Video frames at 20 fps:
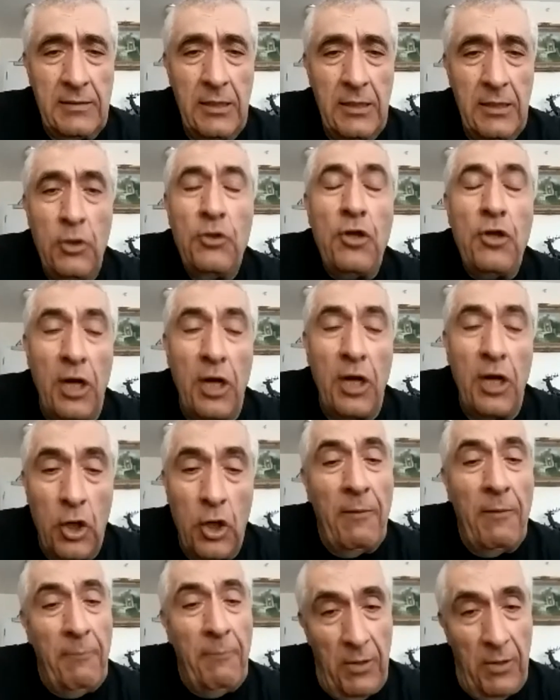You don't
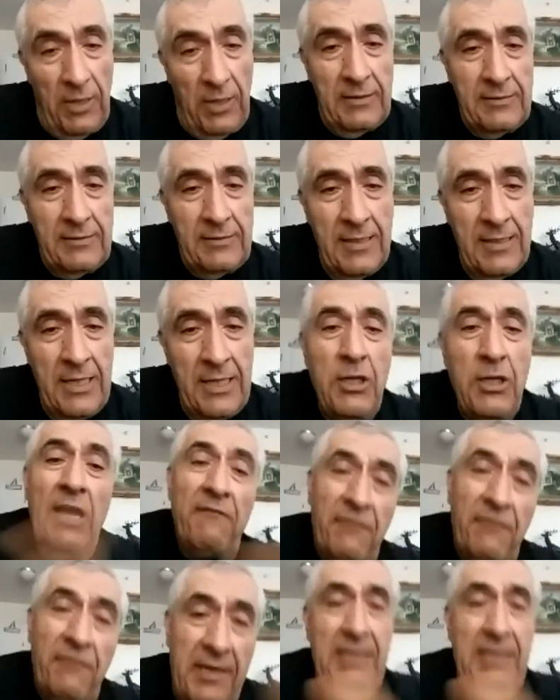grow apart. You
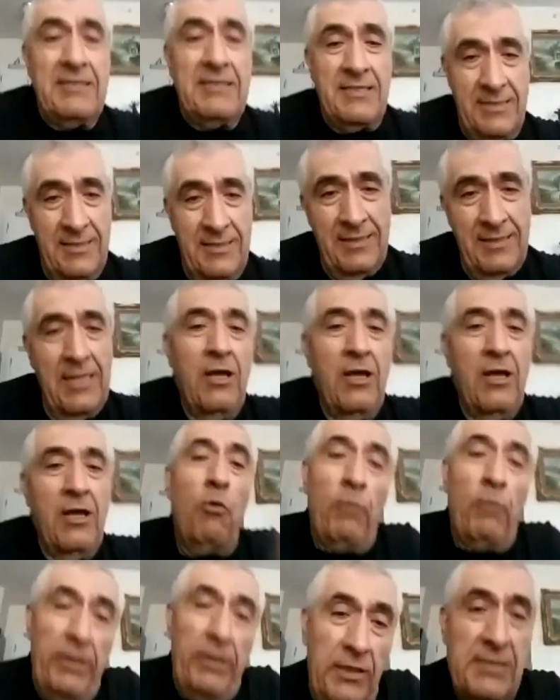have kids.
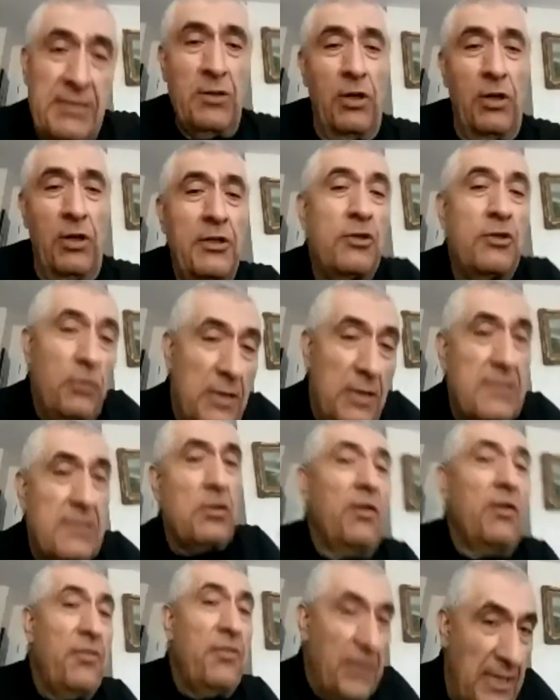One years old, two years
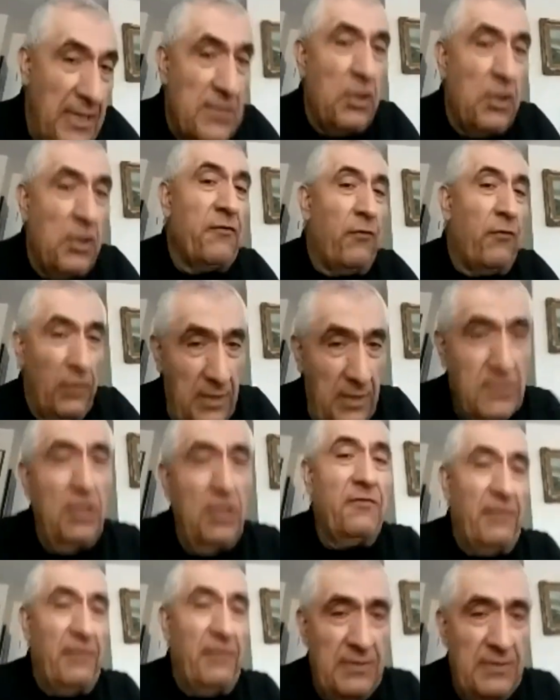old, three years old, four years
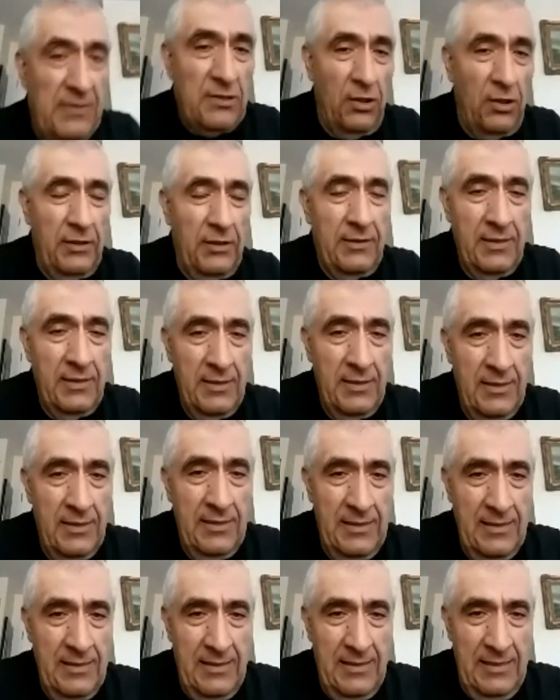old, five years old.
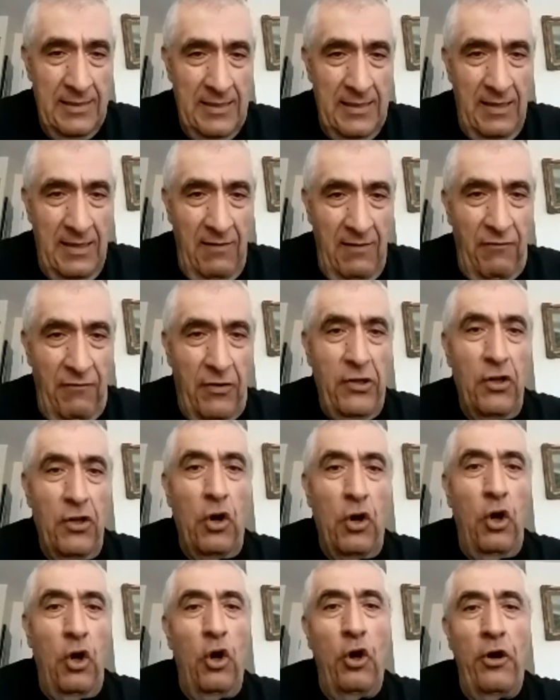For your
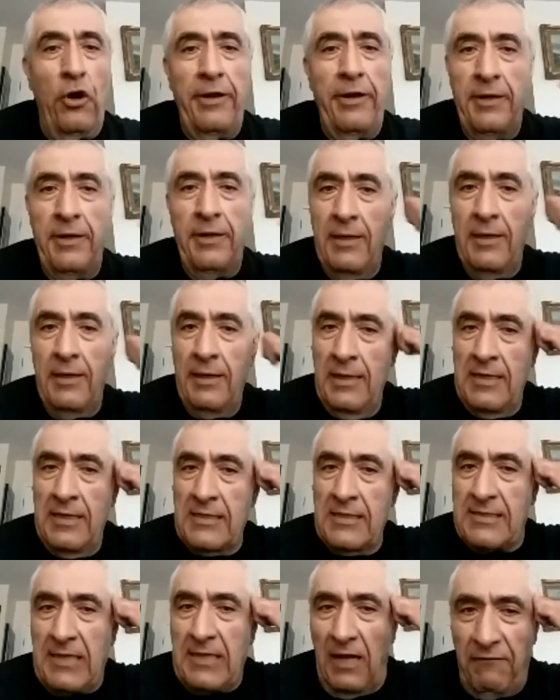own
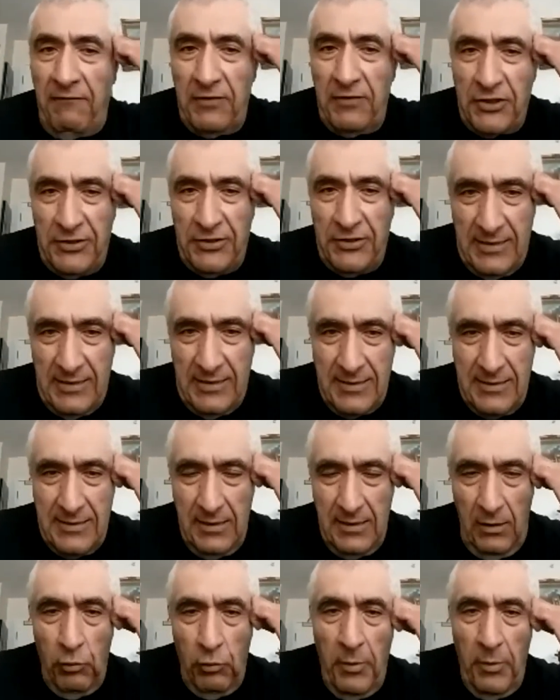selfishness,
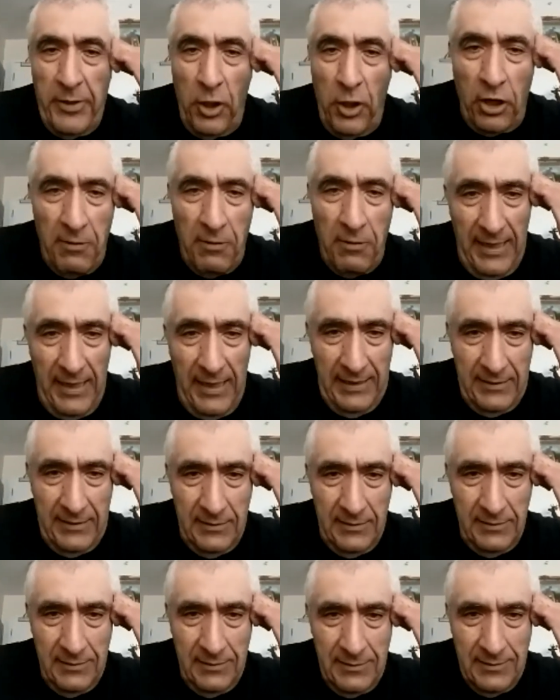woman or man,
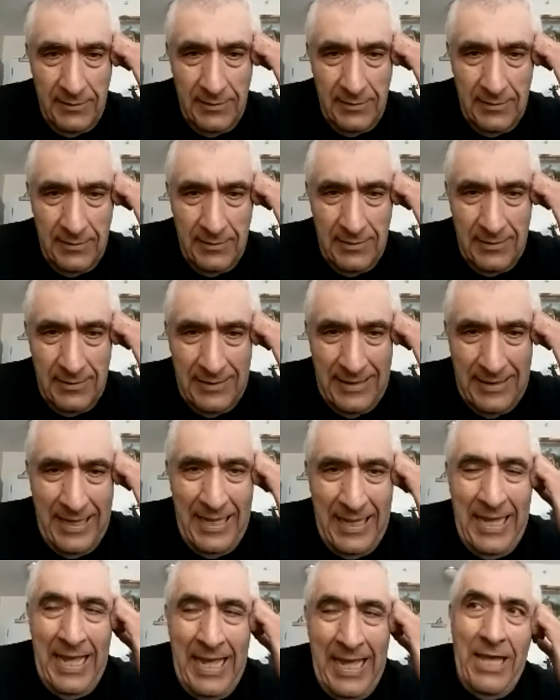
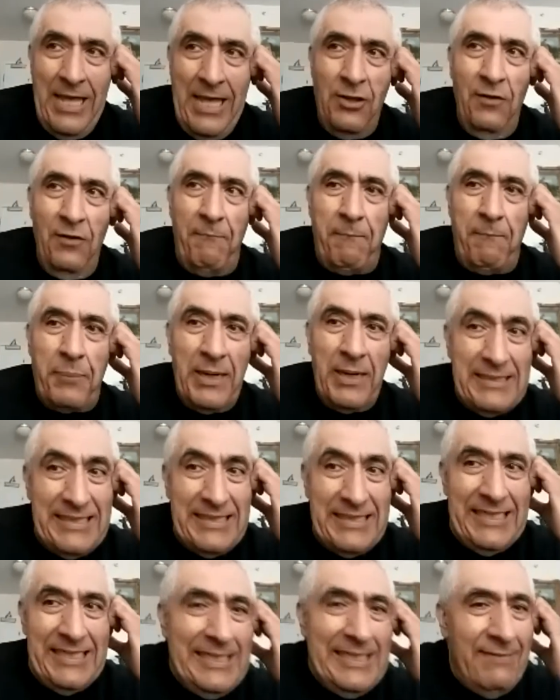you
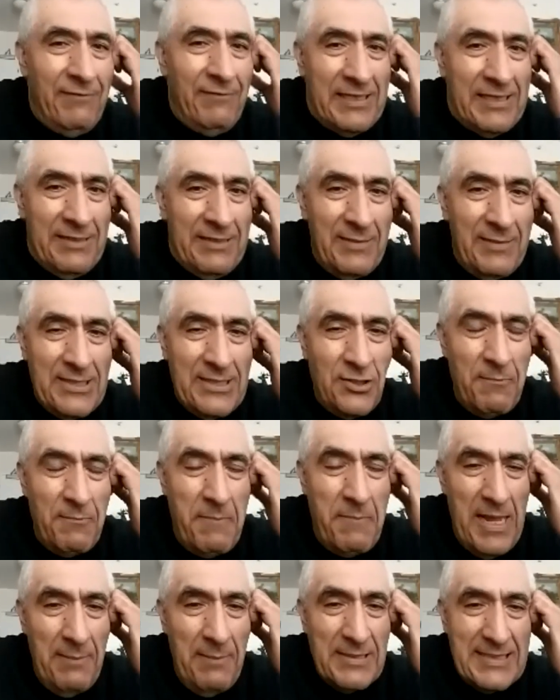practically victimize your
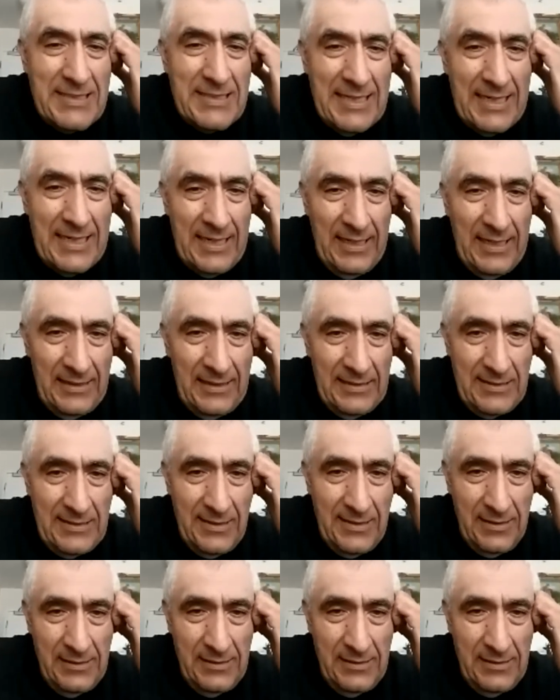babies and kids.